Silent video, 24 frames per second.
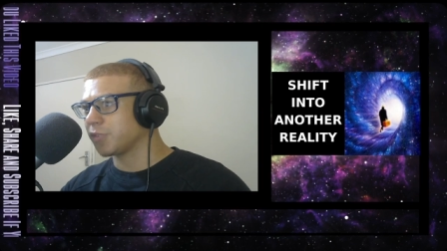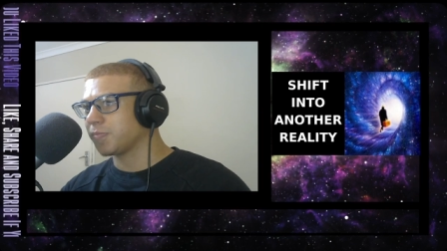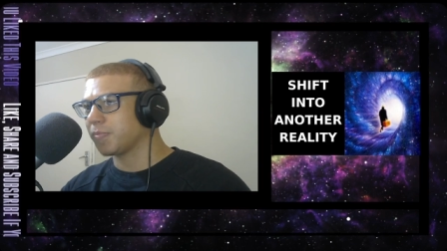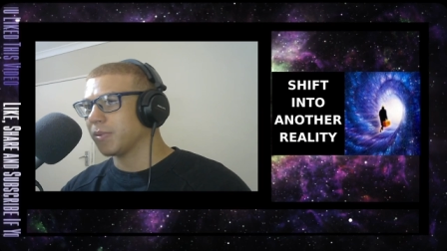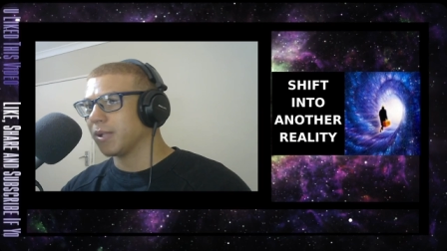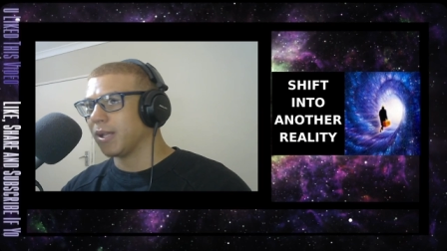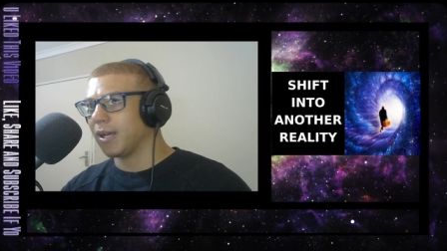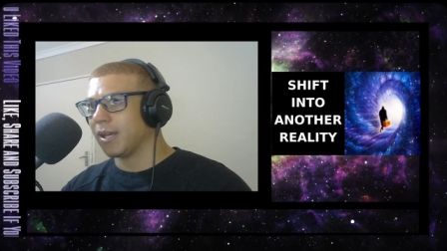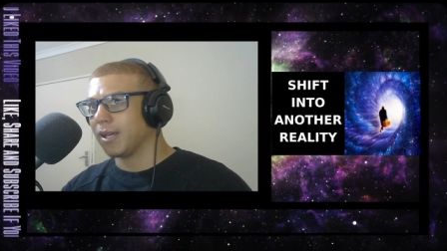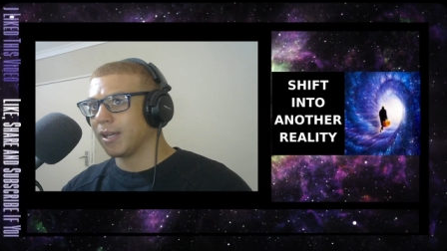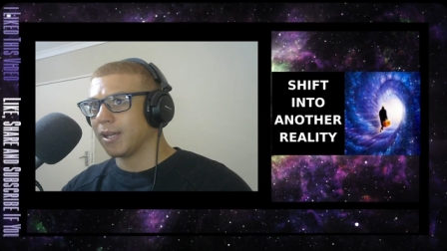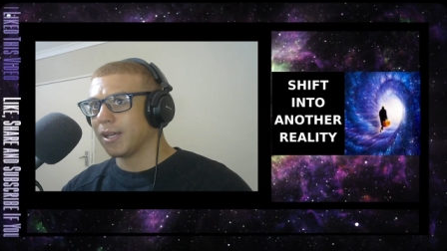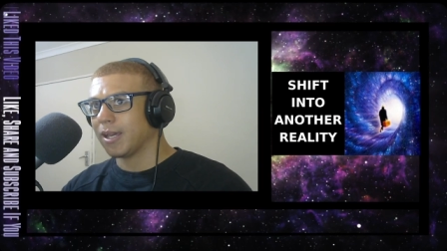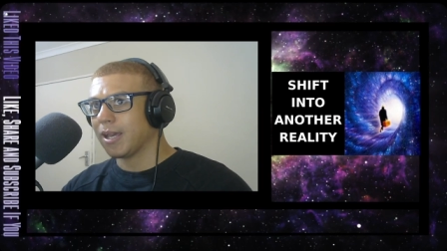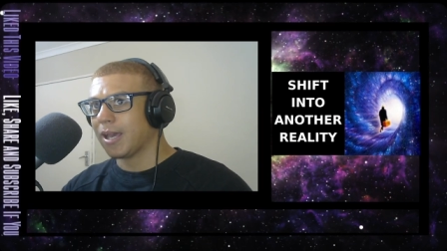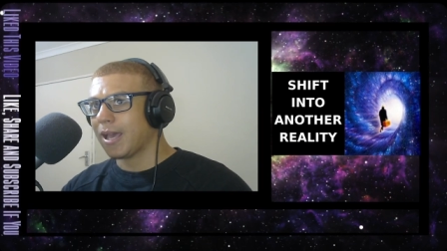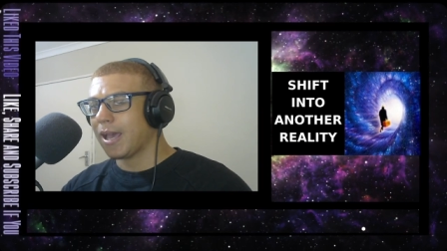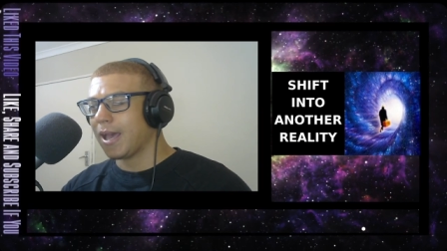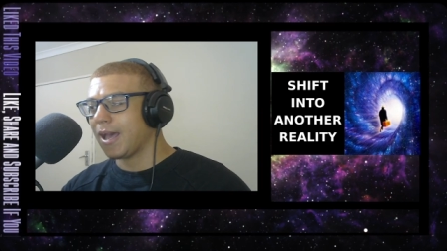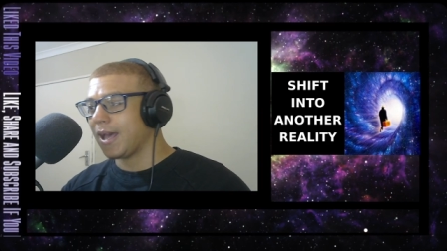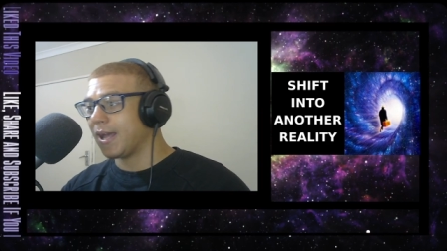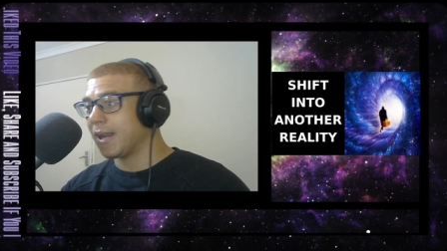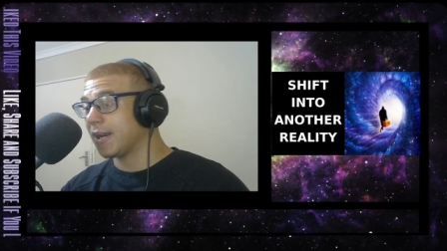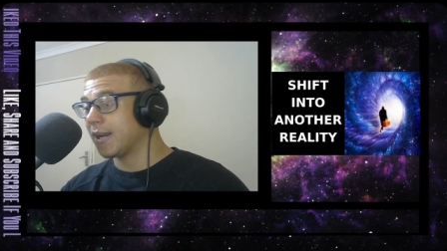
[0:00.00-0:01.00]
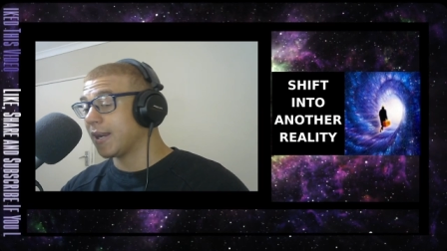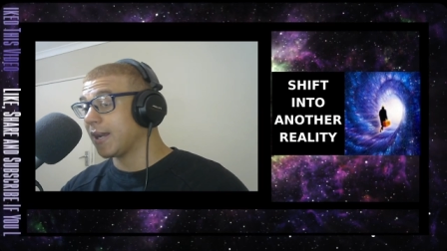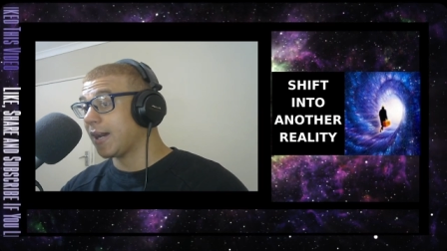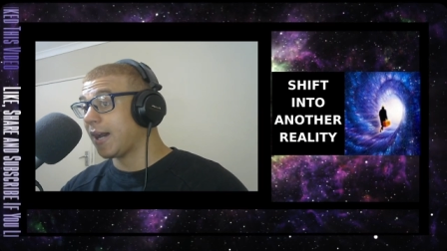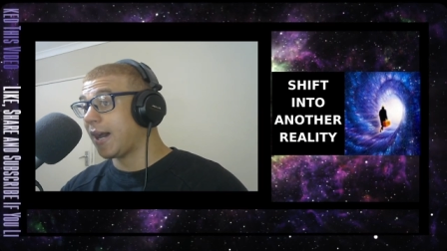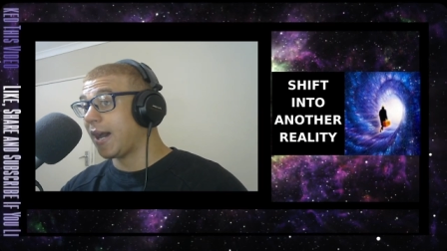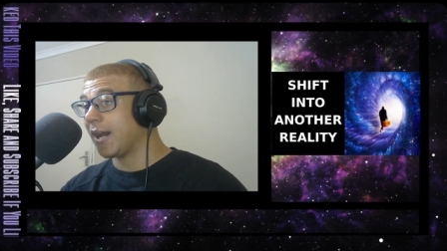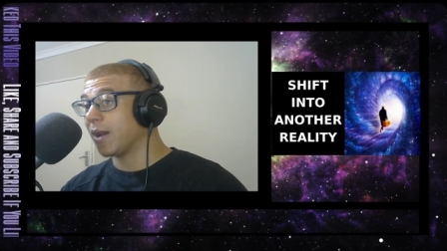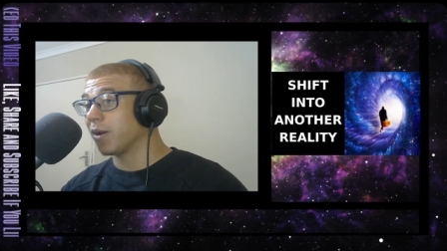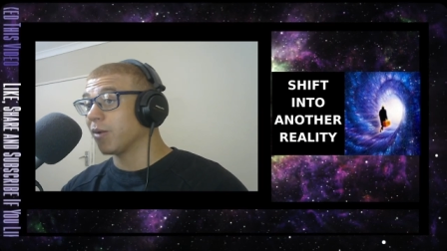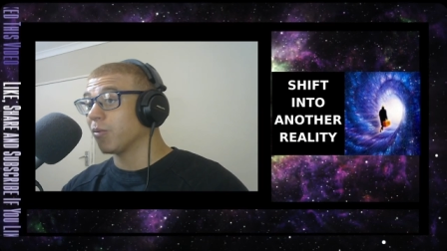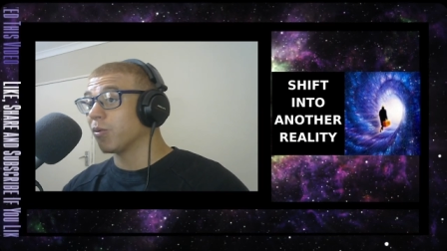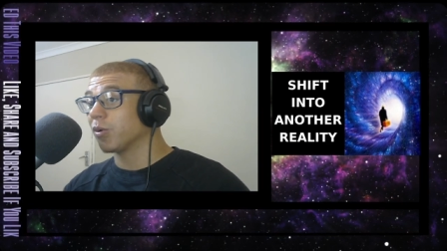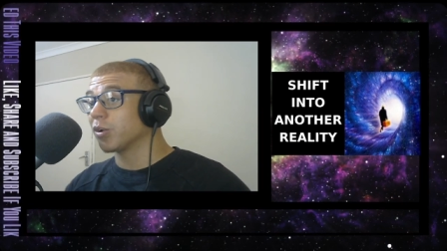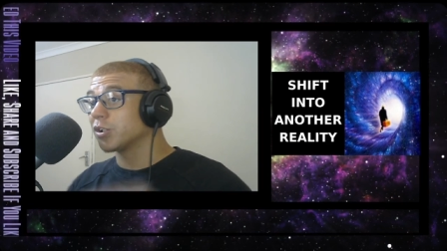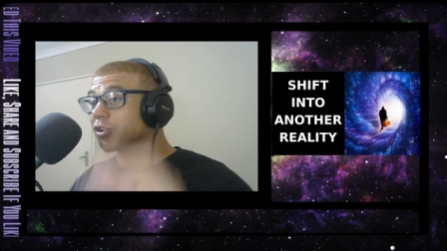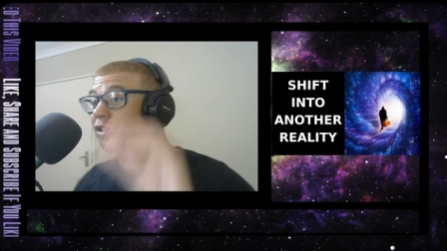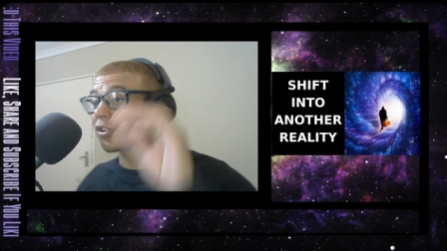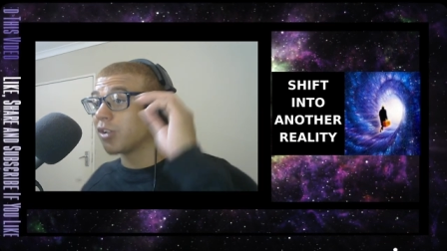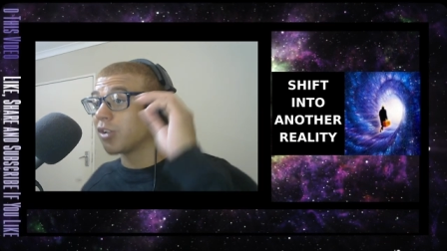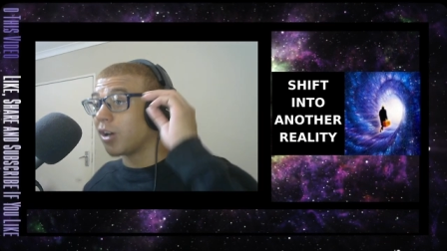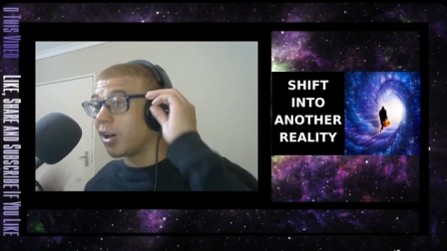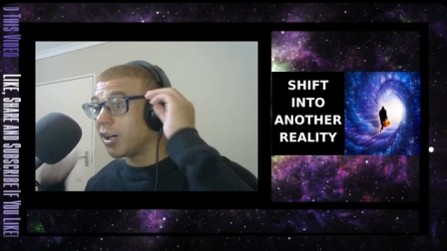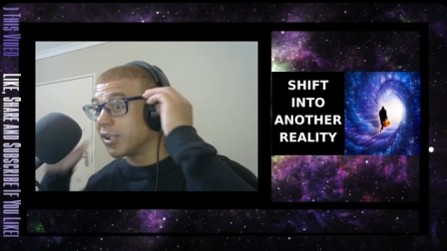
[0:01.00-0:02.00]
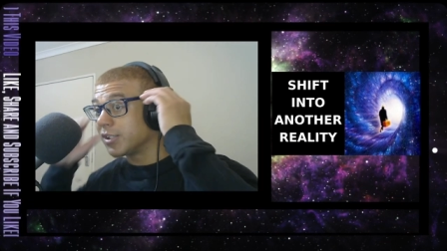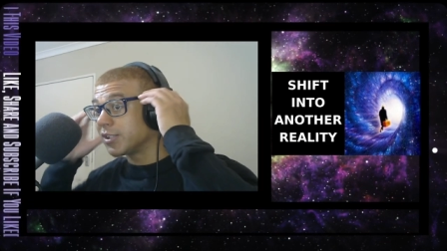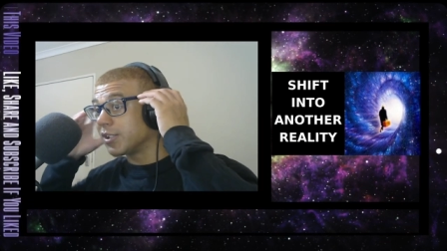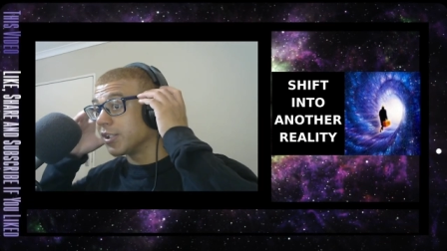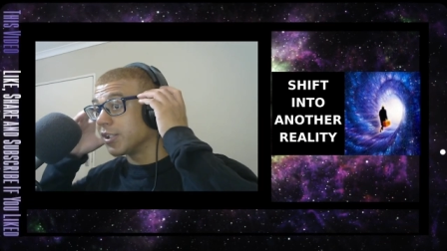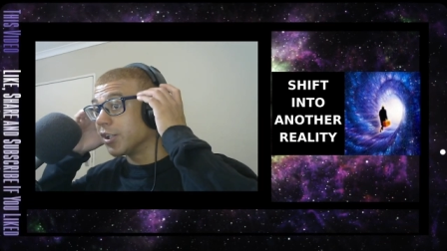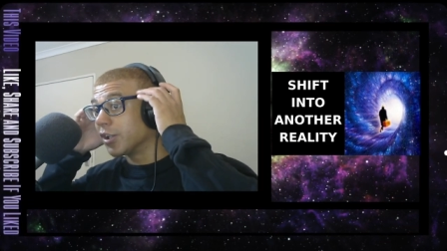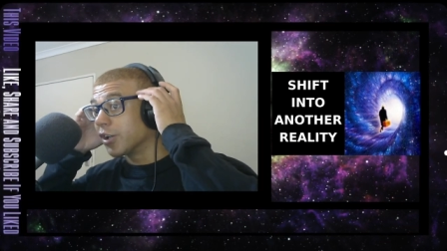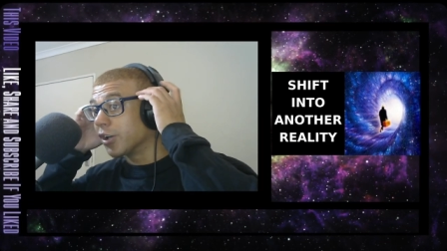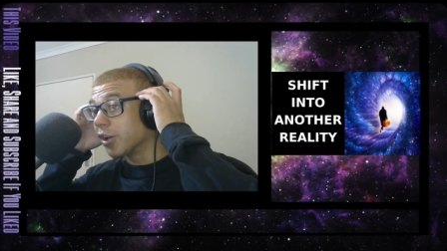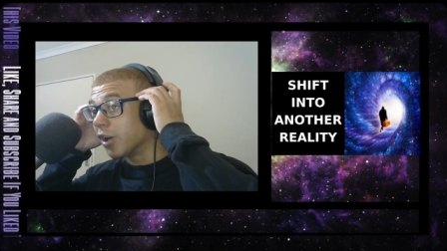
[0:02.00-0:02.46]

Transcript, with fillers: playing. And I started